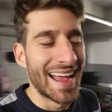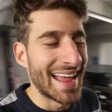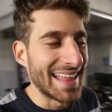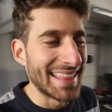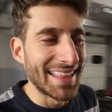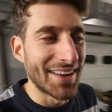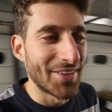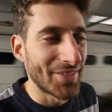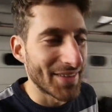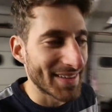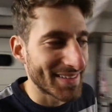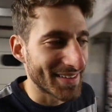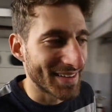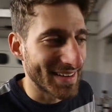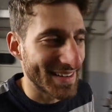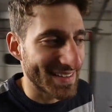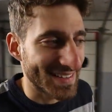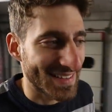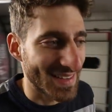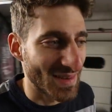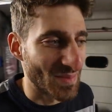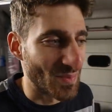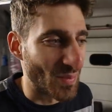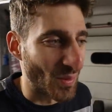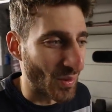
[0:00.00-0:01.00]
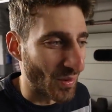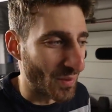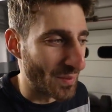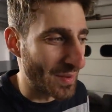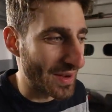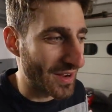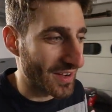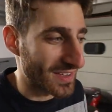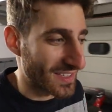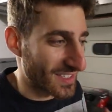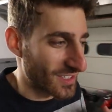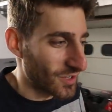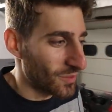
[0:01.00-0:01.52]
And the reason is simple,
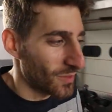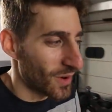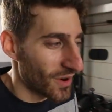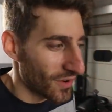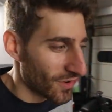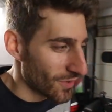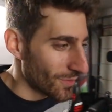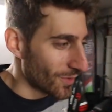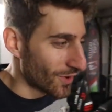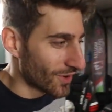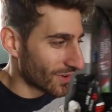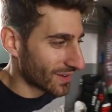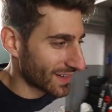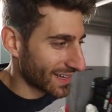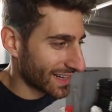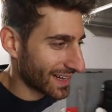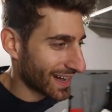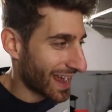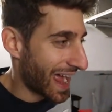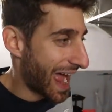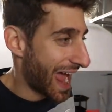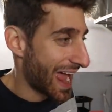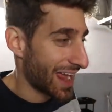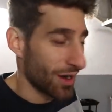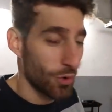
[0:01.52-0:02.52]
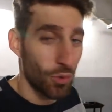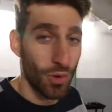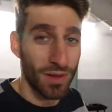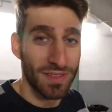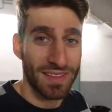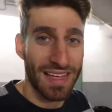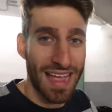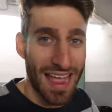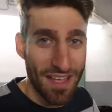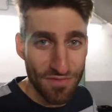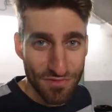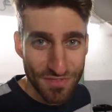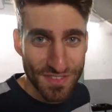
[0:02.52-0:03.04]
because tomorrow morning I won't
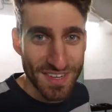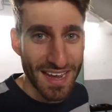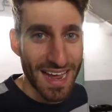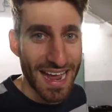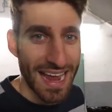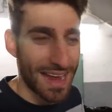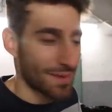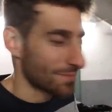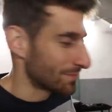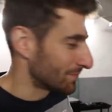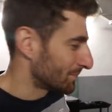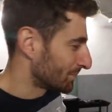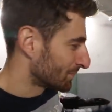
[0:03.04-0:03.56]
have time